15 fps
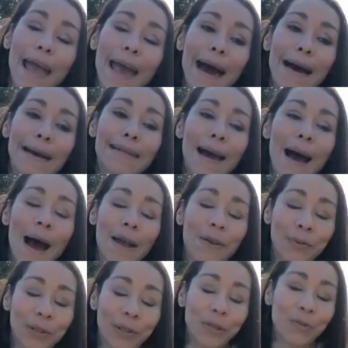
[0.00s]
and I
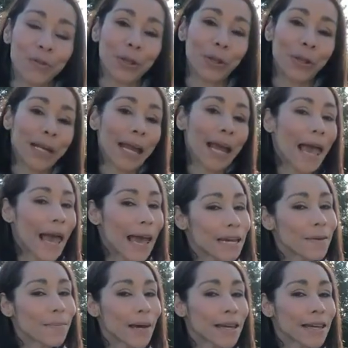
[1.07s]
really feel that
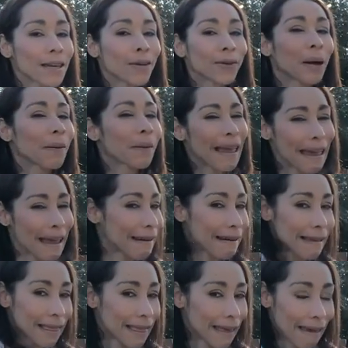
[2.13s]
anybody can grow
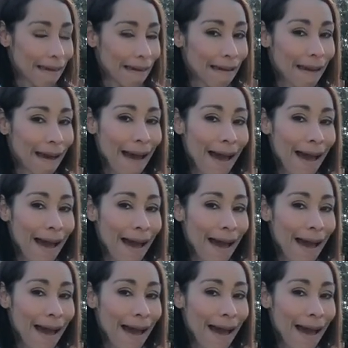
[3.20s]
anything